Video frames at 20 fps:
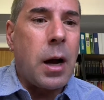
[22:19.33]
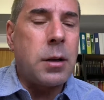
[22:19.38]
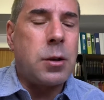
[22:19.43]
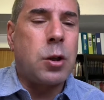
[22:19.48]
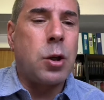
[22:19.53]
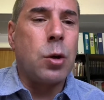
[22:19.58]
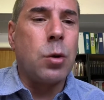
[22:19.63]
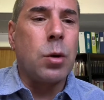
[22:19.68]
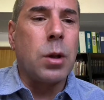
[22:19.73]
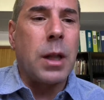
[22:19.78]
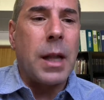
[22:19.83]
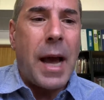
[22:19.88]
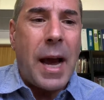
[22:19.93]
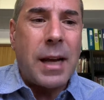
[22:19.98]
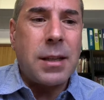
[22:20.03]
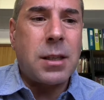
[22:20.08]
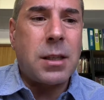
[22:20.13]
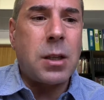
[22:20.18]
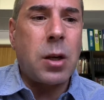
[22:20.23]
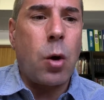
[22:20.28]
to
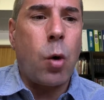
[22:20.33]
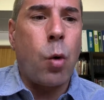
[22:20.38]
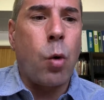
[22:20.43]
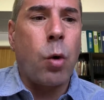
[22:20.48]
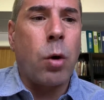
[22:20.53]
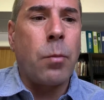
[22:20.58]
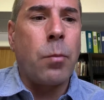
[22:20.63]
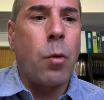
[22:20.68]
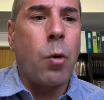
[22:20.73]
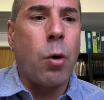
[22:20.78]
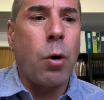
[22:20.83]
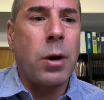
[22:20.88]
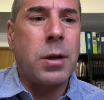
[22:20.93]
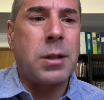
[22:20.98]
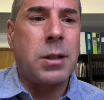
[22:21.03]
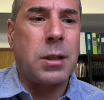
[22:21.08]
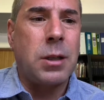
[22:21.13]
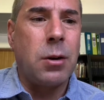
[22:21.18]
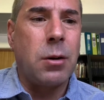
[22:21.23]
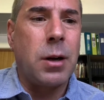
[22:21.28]
less or more
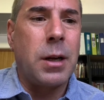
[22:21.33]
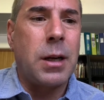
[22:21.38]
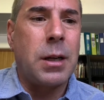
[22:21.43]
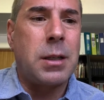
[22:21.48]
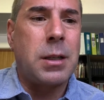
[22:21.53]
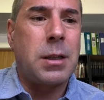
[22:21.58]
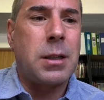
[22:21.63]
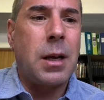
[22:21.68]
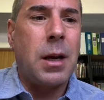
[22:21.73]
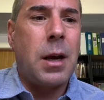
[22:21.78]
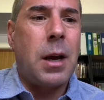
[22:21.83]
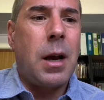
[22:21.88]
serious